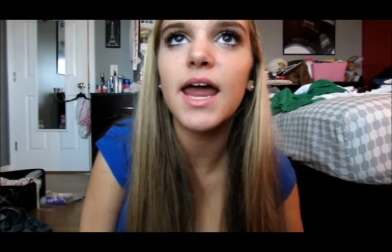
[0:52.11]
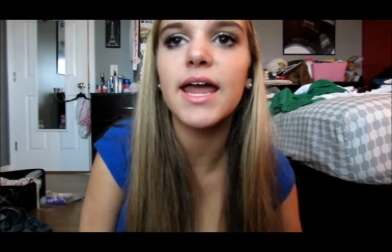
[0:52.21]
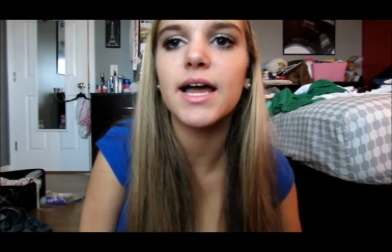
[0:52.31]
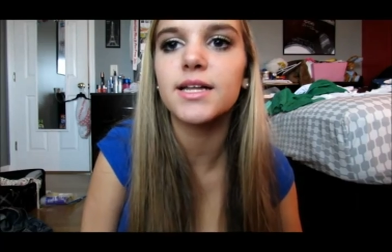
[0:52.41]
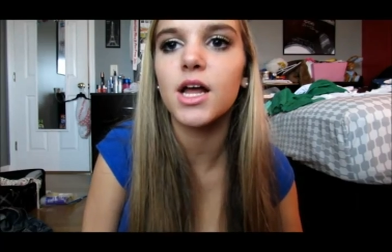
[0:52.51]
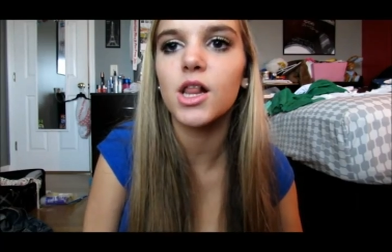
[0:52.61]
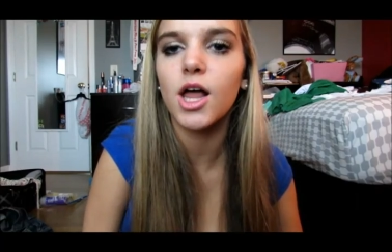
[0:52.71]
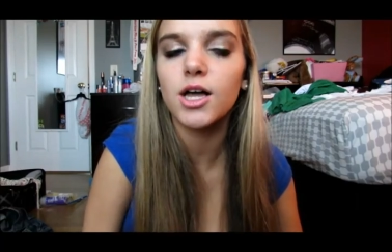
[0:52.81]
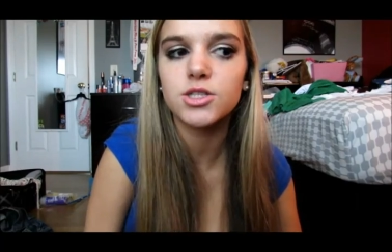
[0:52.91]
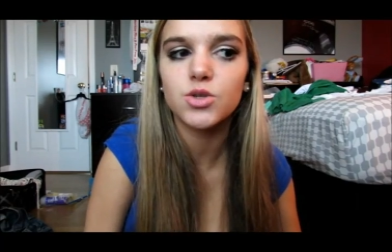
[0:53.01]
And
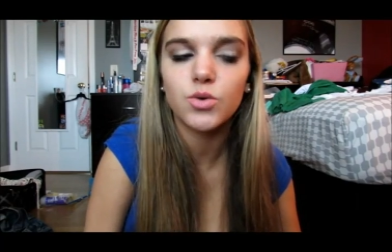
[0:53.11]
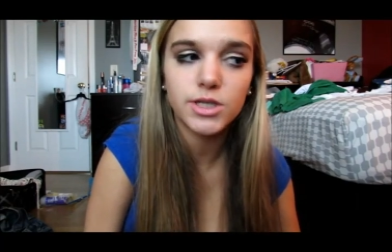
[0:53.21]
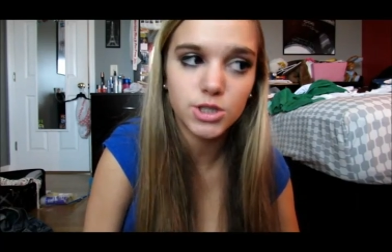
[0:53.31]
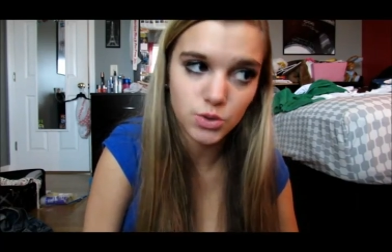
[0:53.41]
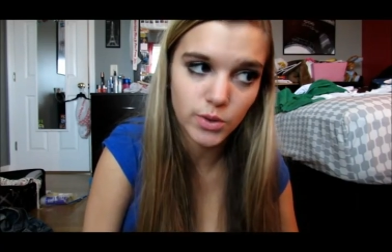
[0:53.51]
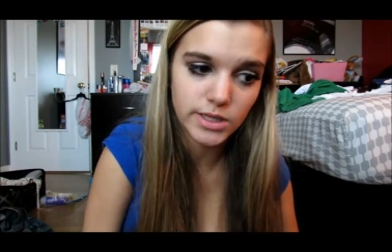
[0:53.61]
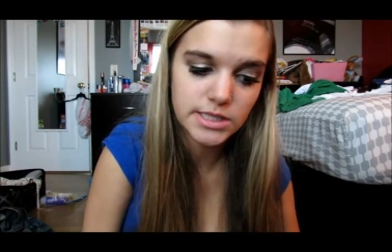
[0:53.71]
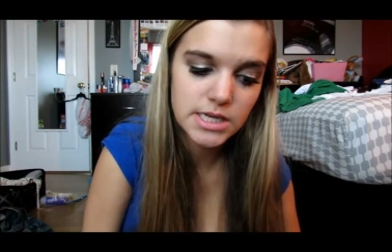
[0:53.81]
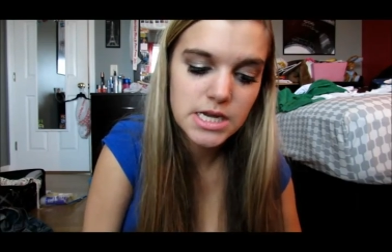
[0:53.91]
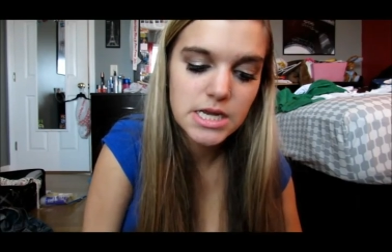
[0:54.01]
long story
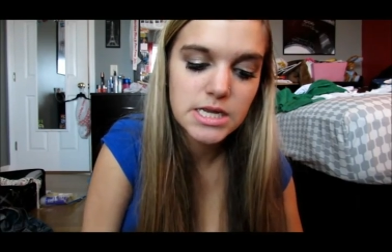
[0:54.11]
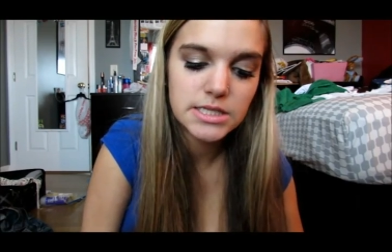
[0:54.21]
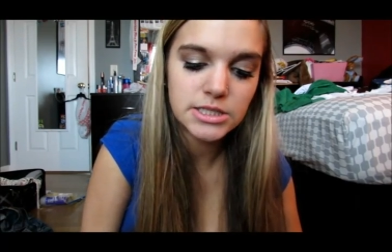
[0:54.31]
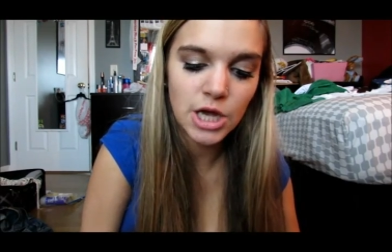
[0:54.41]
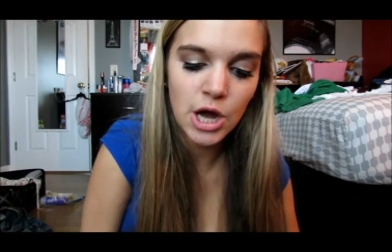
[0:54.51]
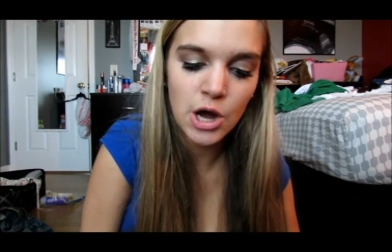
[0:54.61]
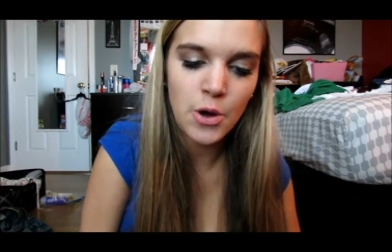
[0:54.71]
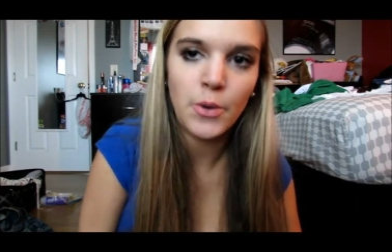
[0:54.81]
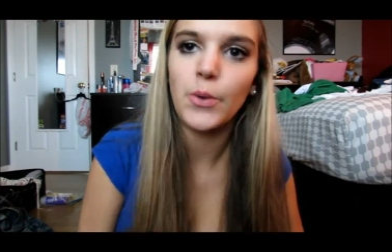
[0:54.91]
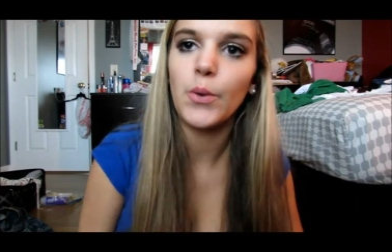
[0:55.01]
short,
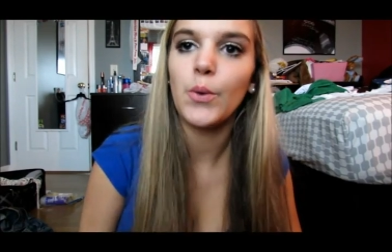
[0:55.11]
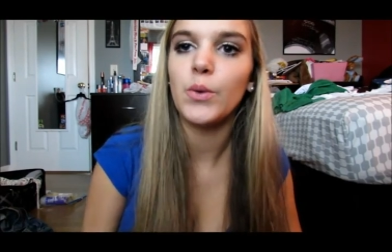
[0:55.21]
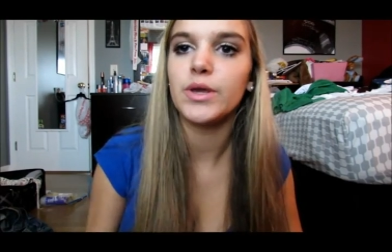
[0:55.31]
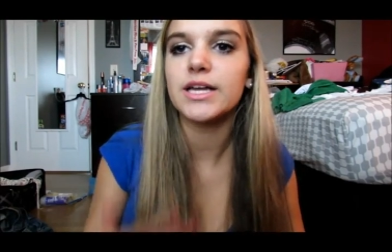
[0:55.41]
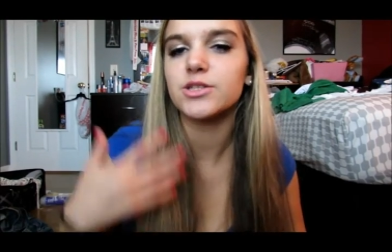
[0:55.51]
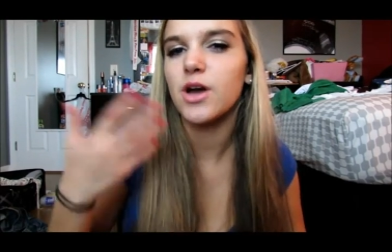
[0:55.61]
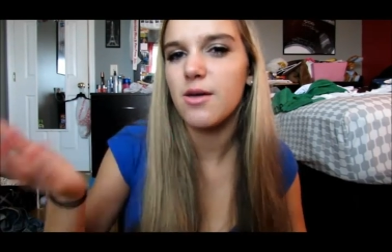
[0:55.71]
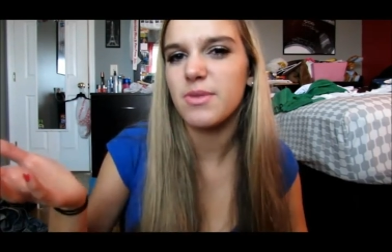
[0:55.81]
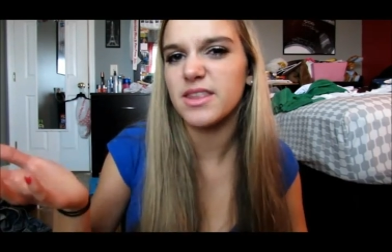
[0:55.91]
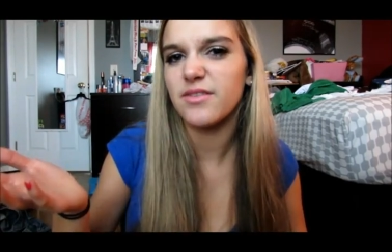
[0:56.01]
so you guys know how
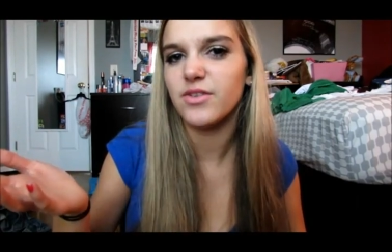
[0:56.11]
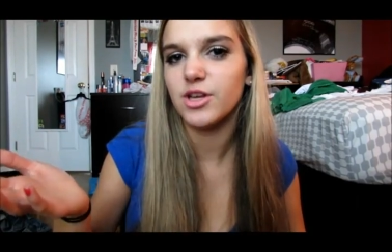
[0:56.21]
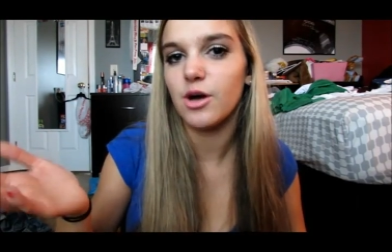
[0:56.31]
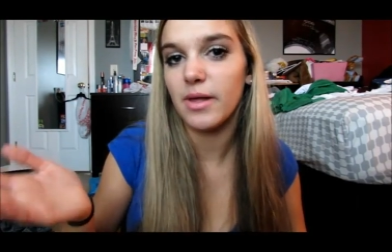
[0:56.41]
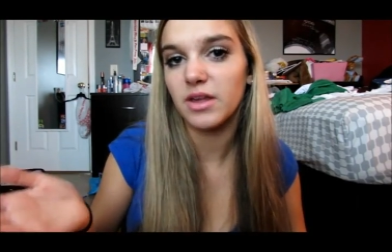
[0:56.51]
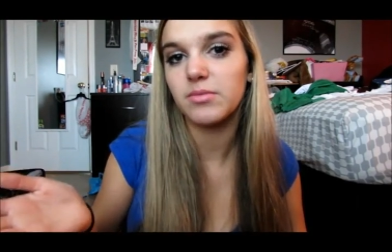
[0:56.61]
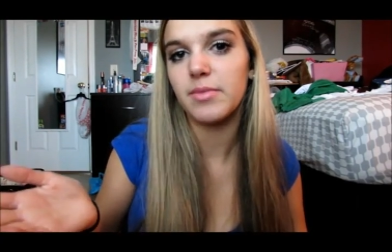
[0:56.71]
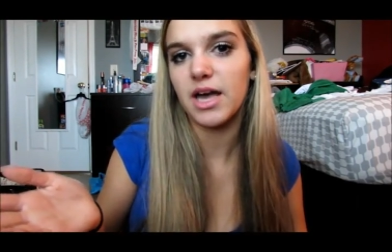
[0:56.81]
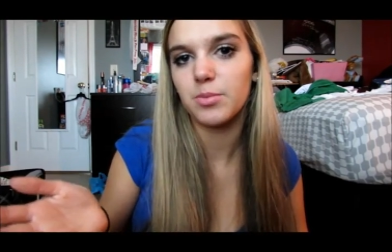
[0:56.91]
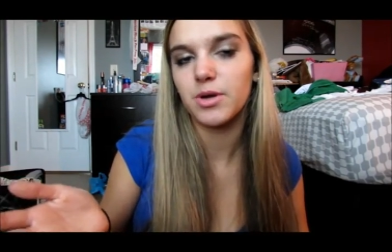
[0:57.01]
I made that video about like my
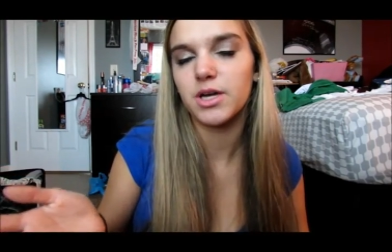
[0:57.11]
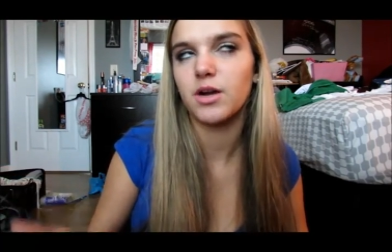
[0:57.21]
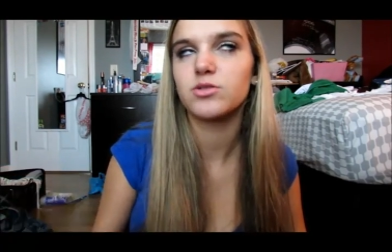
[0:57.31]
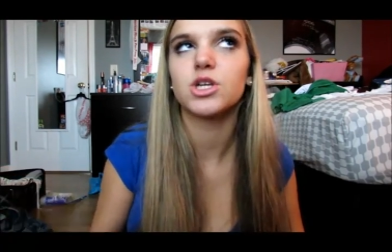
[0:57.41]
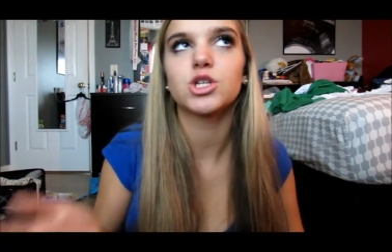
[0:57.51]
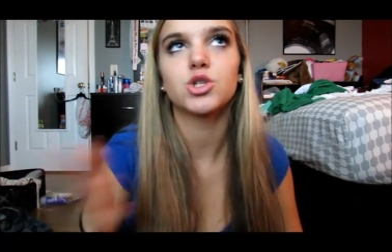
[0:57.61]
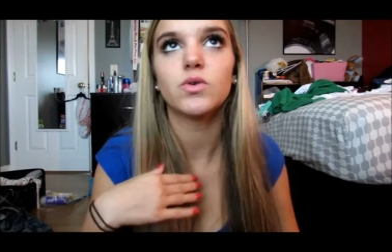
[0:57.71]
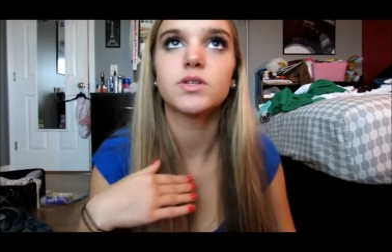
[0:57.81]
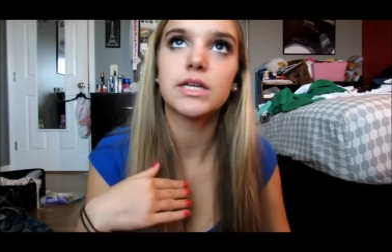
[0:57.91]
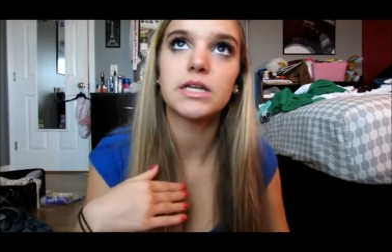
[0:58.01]
MacBook, and I was like
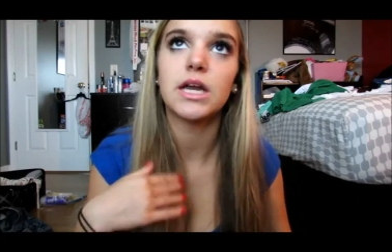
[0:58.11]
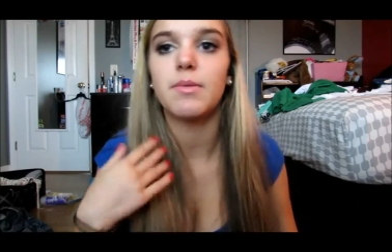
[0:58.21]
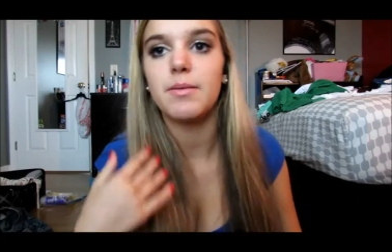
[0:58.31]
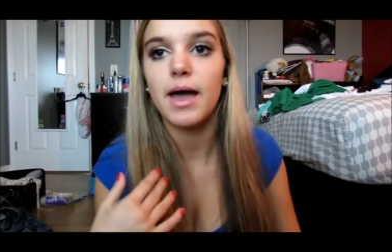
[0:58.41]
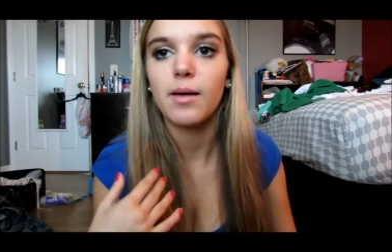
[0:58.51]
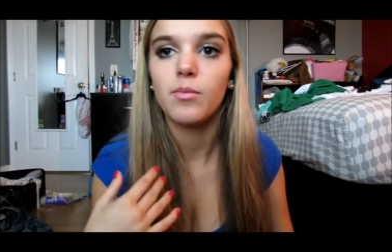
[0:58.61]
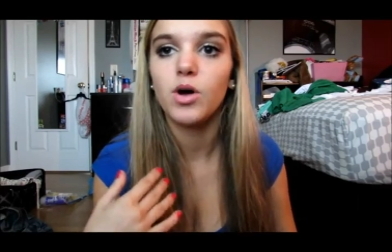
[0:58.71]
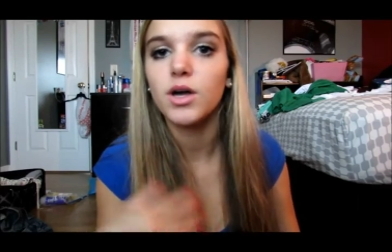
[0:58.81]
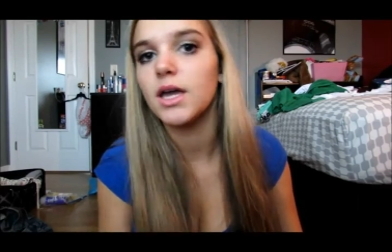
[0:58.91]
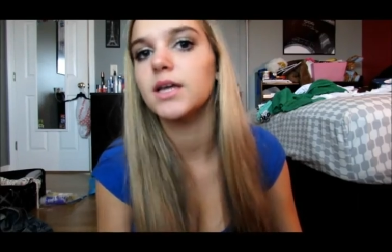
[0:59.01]
so excited to get my
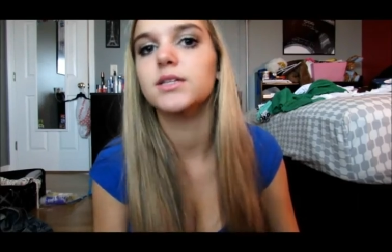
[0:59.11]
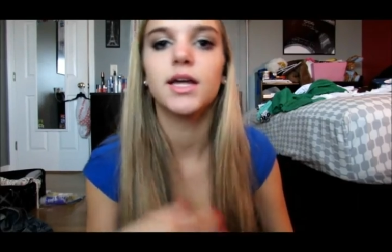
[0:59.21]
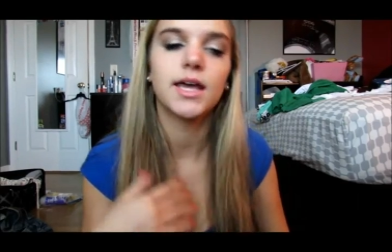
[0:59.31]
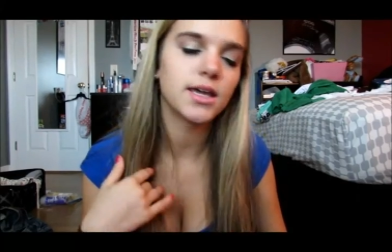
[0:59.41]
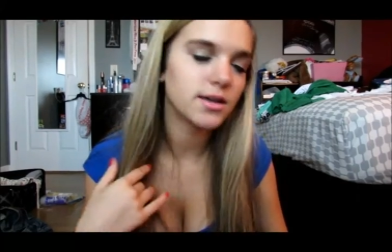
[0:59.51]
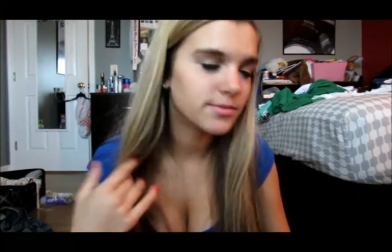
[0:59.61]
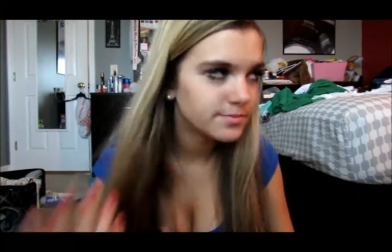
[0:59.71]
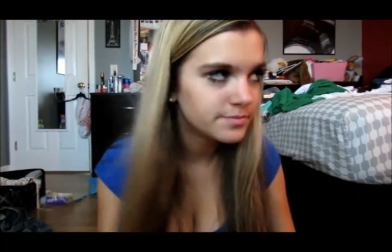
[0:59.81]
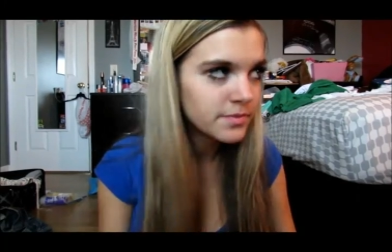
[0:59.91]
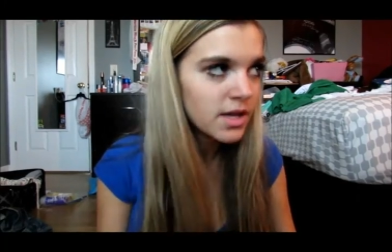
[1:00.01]
MacBook, and like
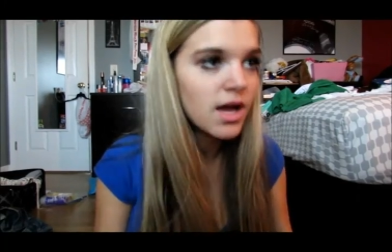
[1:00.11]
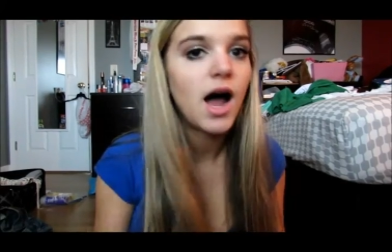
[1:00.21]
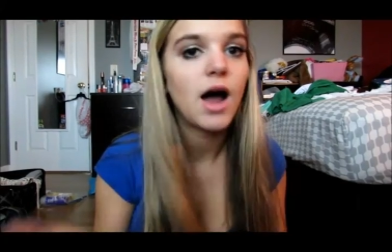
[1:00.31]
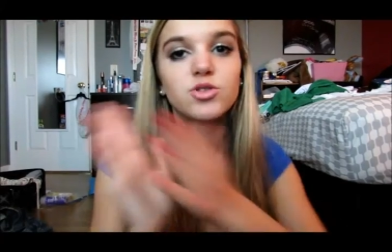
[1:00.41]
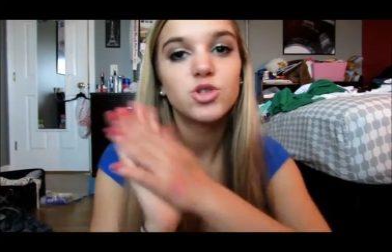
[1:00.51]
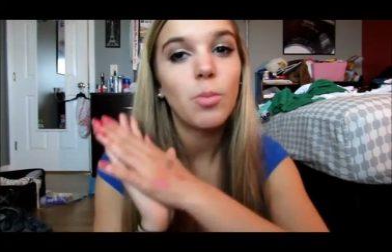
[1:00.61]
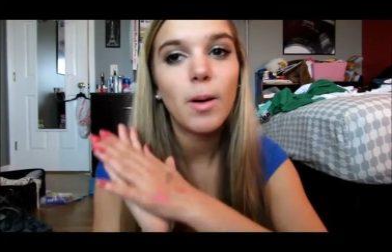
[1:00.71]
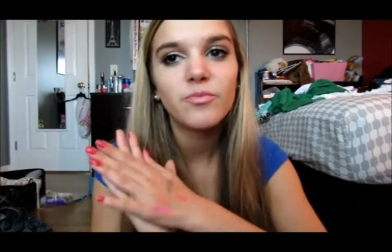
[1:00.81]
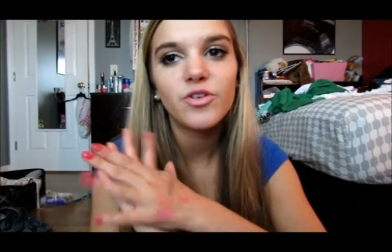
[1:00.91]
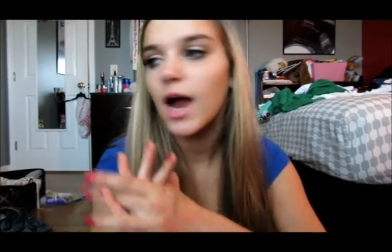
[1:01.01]
I was so
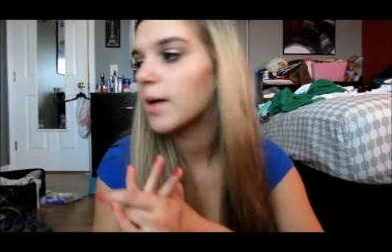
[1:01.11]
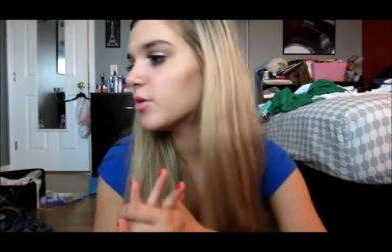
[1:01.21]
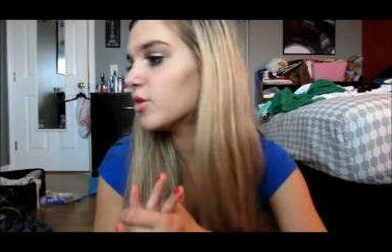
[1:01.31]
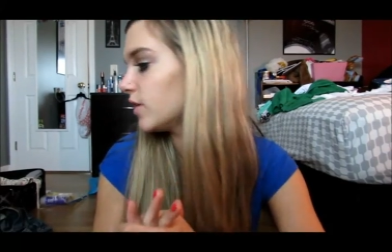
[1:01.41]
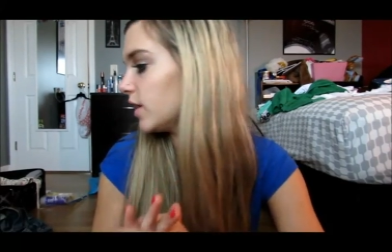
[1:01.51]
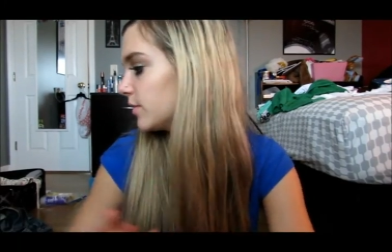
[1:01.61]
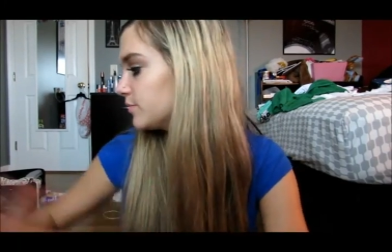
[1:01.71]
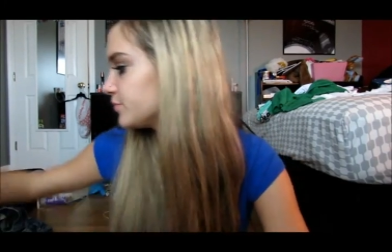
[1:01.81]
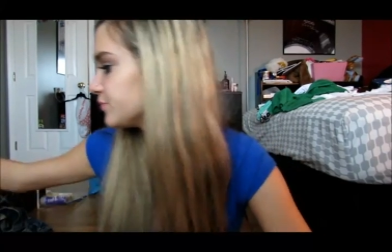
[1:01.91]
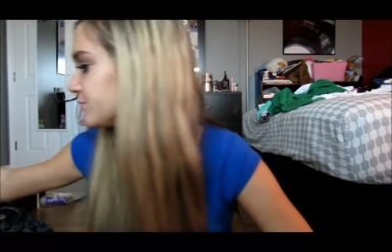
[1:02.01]
pumped for iMovie.